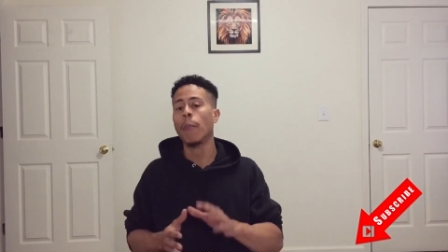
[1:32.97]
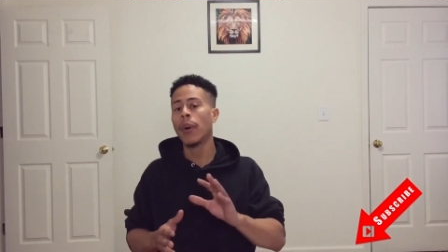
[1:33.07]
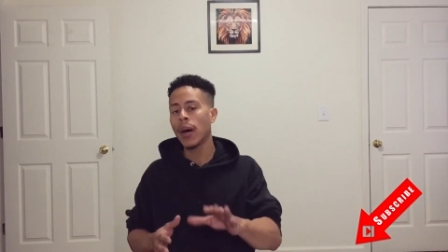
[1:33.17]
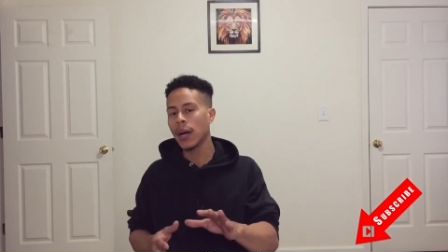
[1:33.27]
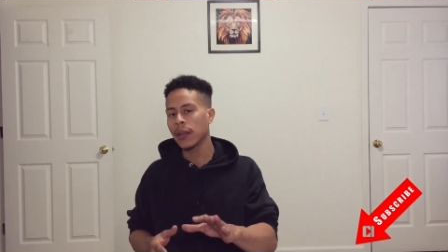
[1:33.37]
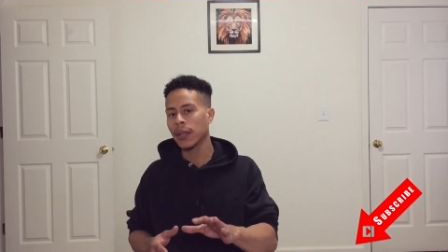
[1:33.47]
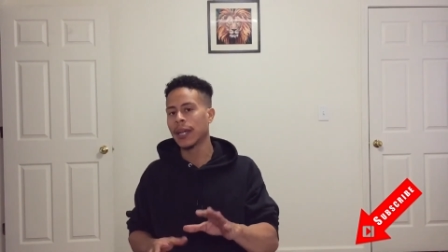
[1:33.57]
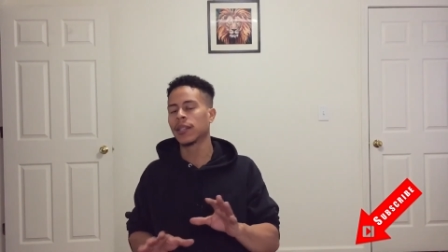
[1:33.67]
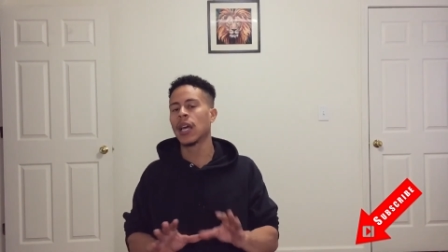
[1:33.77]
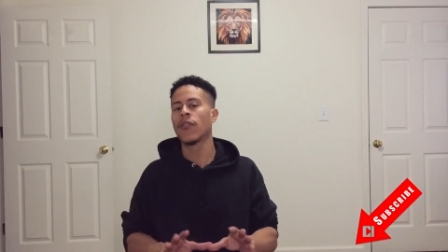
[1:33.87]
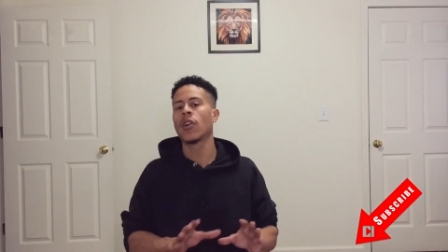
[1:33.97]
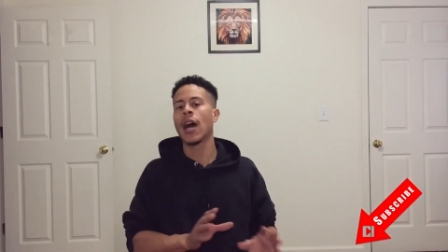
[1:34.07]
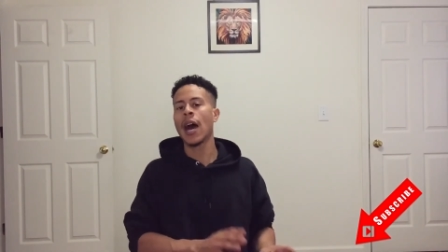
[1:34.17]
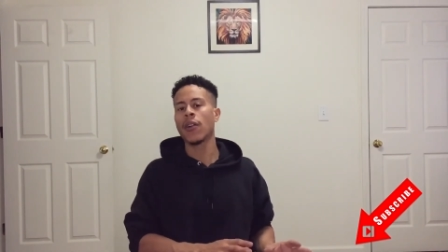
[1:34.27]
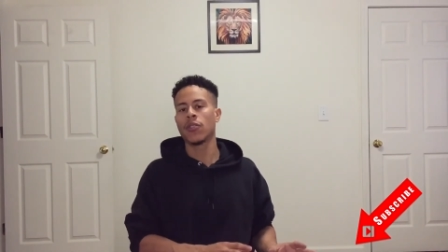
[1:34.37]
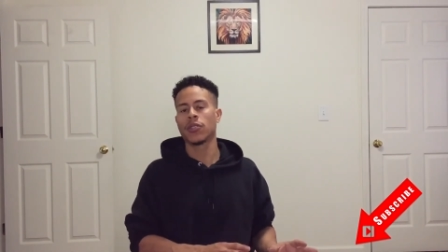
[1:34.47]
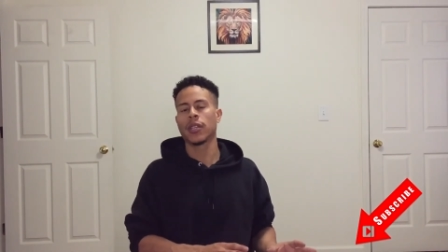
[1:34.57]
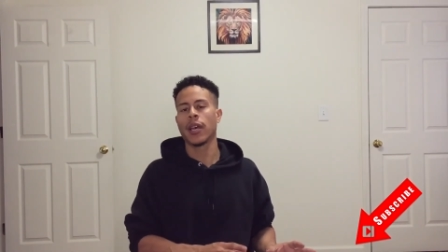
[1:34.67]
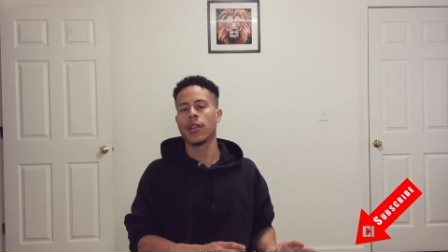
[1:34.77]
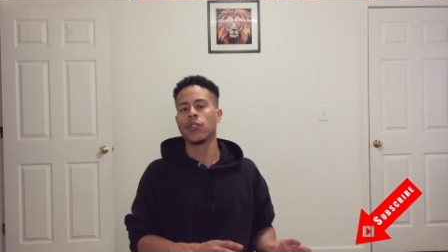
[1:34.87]
But as Neville Goddard
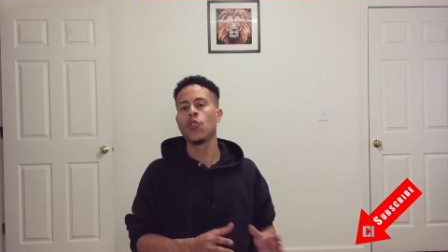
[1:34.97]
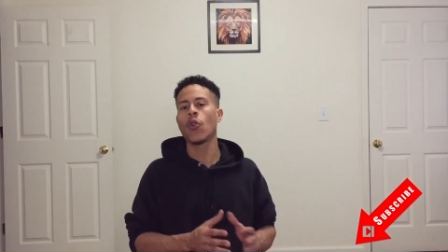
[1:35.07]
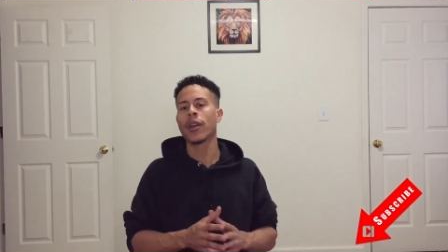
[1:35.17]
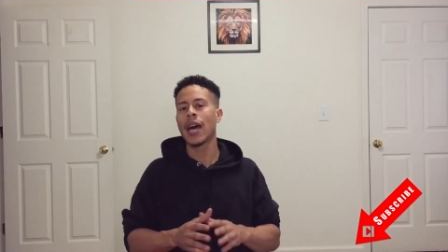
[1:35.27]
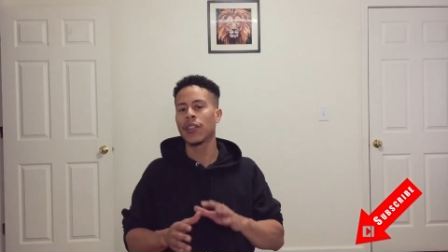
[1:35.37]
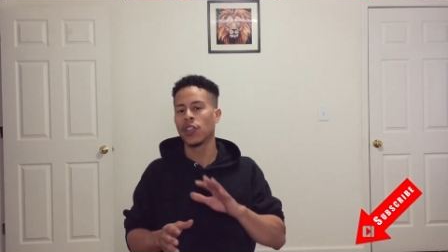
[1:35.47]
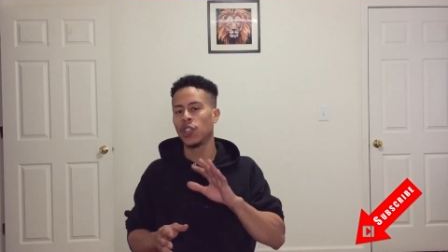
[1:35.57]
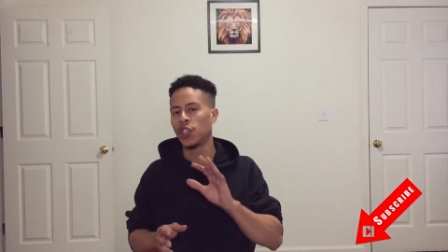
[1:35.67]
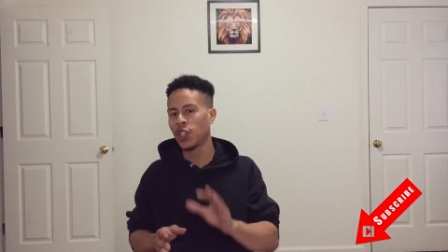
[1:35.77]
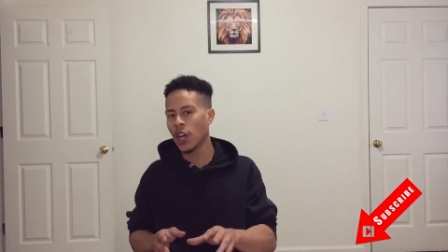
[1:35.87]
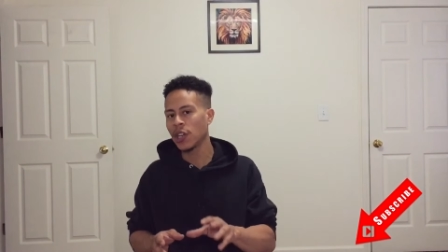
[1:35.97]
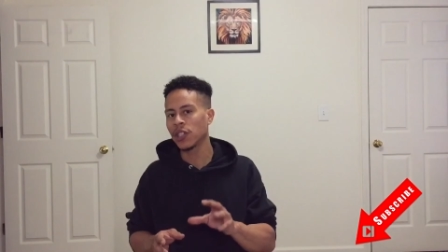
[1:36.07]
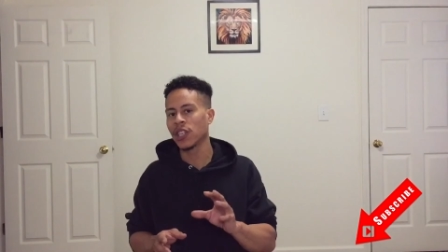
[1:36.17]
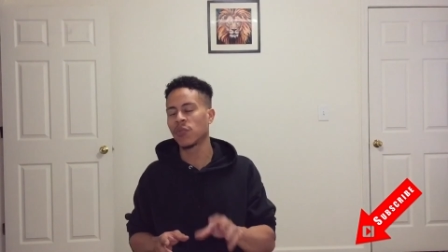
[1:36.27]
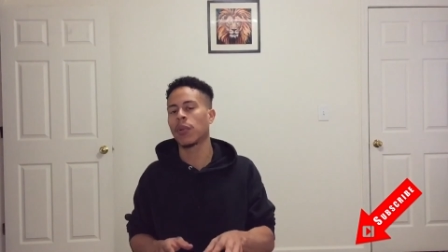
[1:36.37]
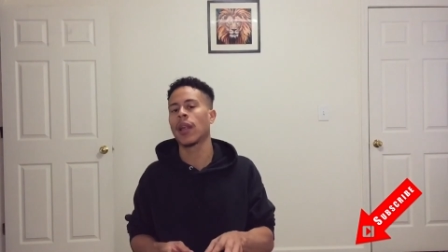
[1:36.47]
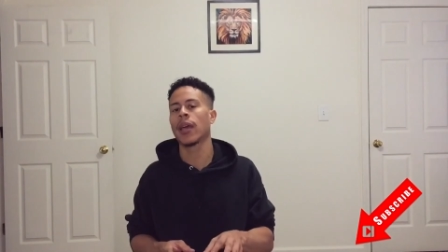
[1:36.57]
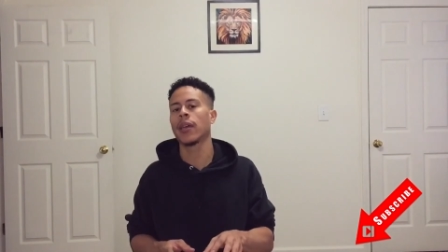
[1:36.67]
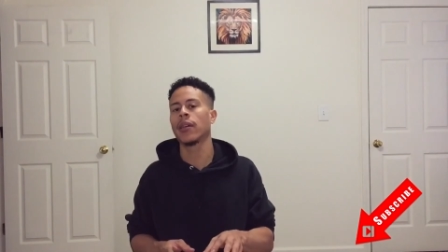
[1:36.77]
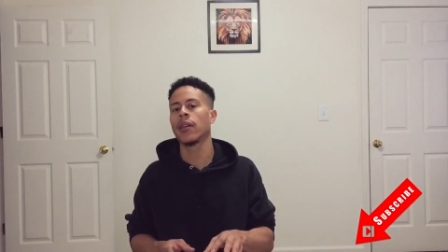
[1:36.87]
says, you are not to judge this
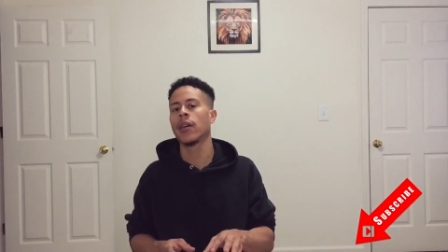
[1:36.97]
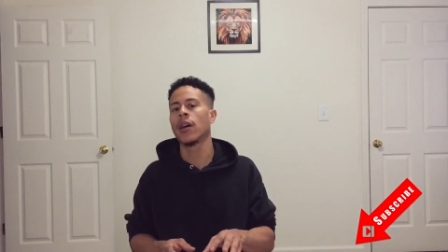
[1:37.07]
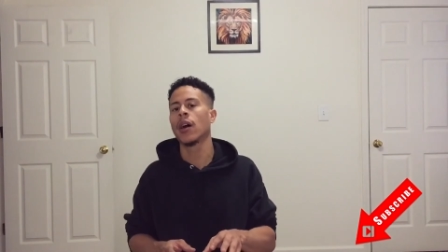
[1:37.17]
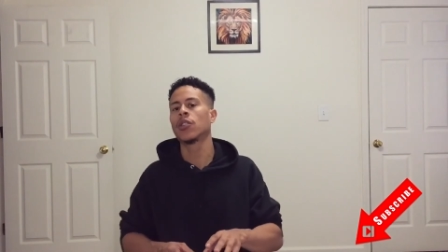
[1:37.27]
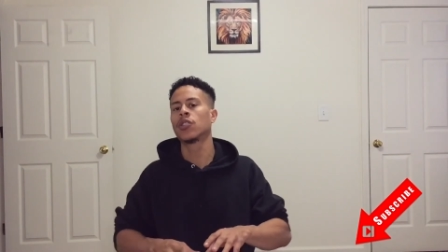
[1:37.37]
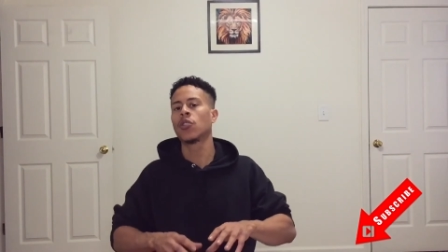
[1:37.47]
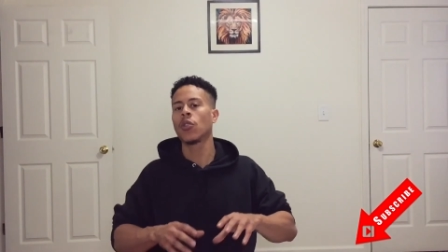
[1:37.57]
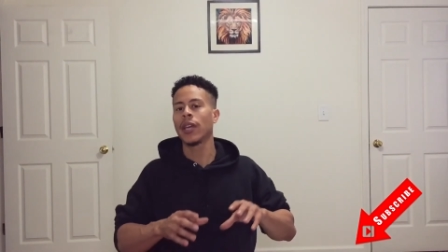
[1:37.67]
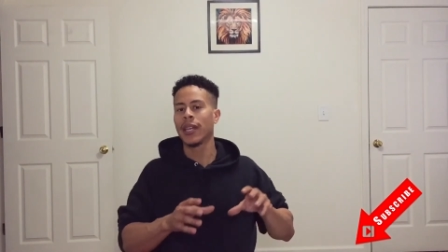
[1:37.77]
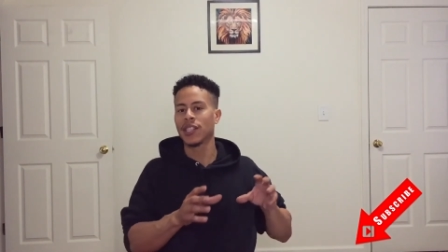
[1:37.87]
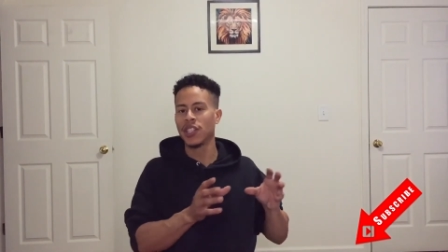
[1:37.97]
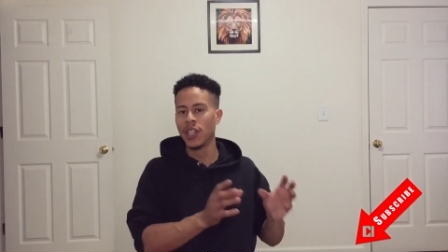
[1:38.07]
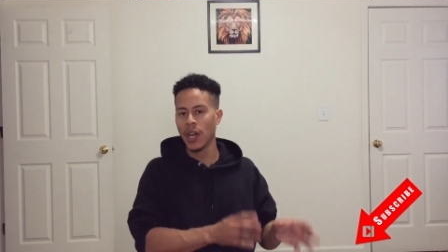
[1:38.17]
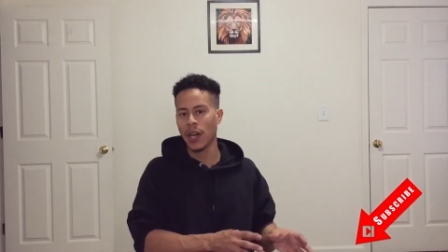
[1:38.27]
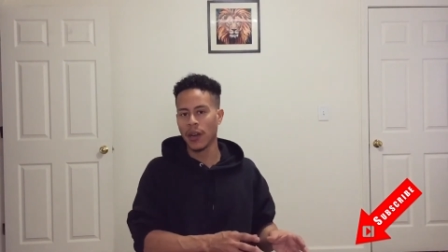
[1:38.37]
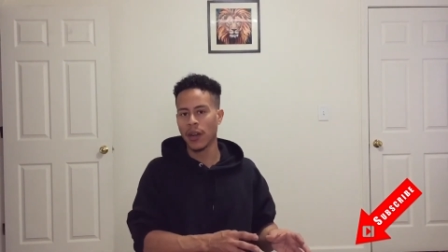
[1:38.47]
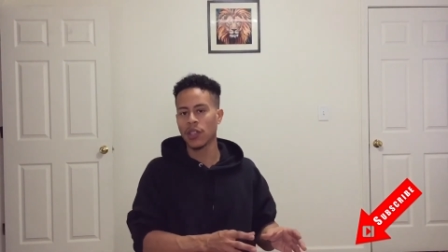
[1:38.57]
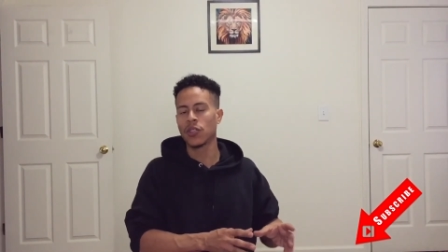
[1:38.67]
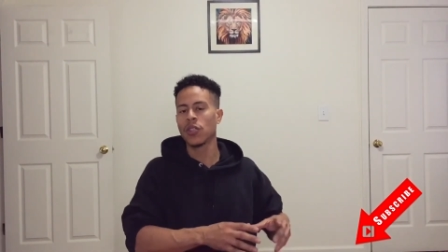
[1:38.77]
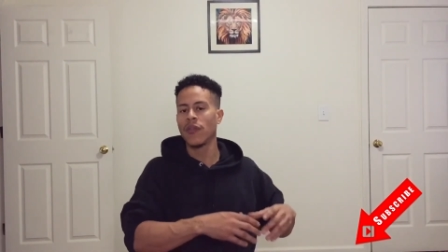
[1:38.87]
play until it is done,
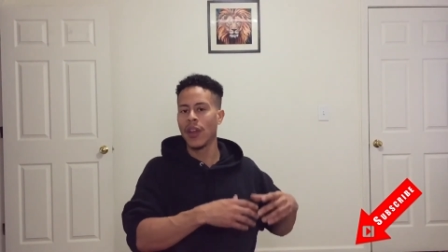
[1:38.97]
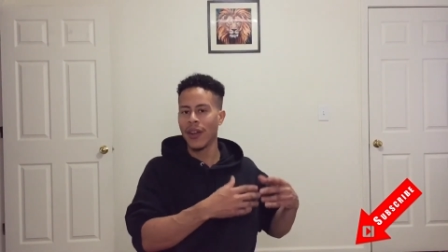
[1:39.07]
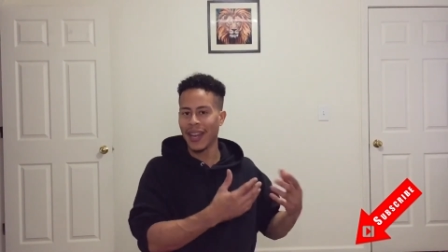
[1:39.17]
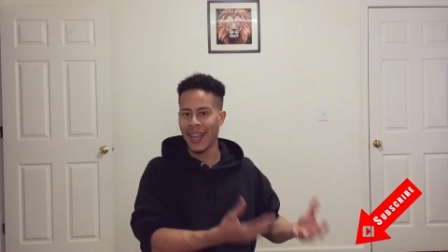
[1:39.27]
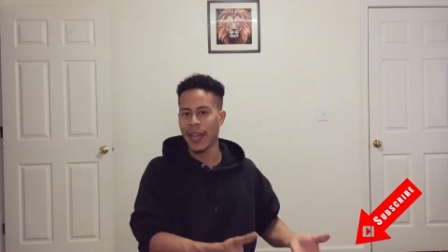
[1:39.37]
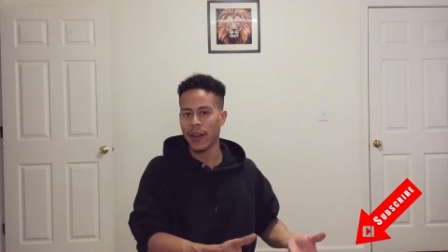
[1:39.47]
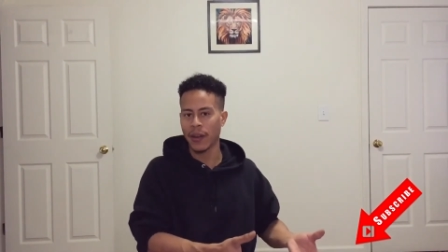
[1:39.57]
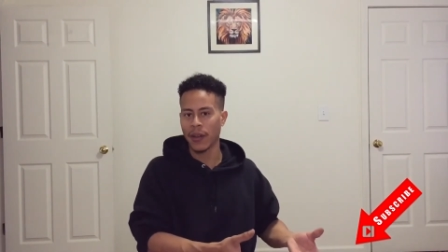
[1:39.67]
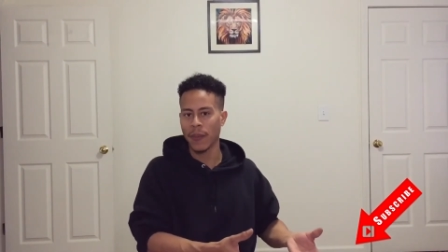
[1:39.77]
until the very end.